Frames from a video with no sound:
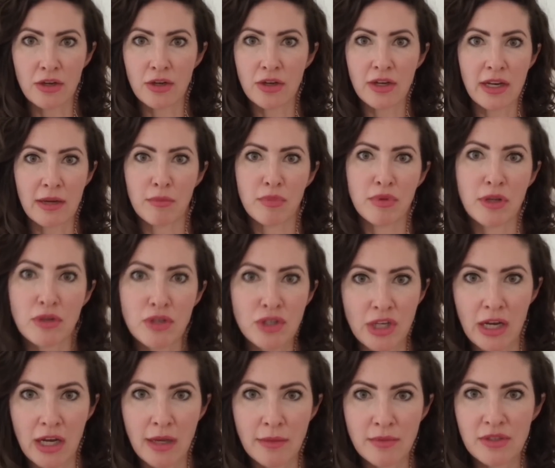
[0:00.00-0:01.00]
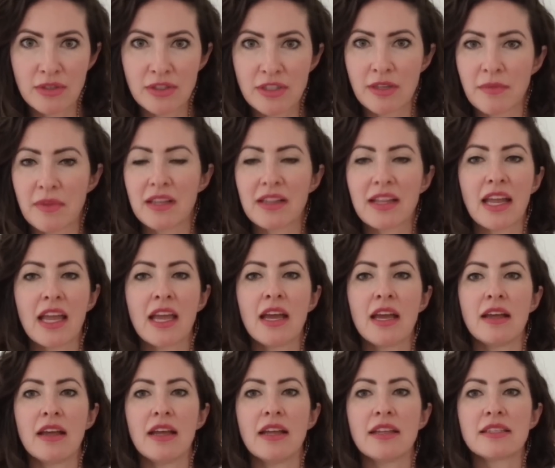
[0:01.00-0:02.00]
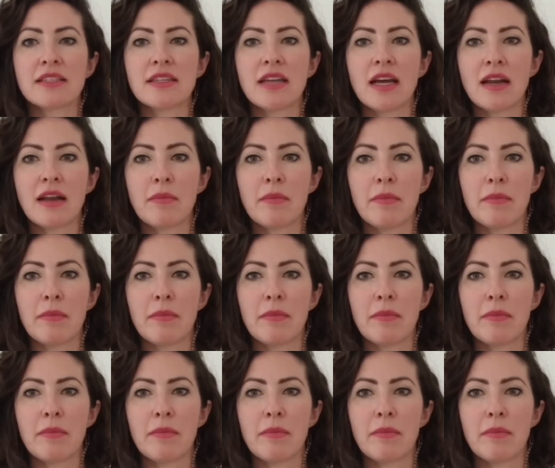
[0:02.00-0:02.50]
good at blowjobs or something. Like, it's not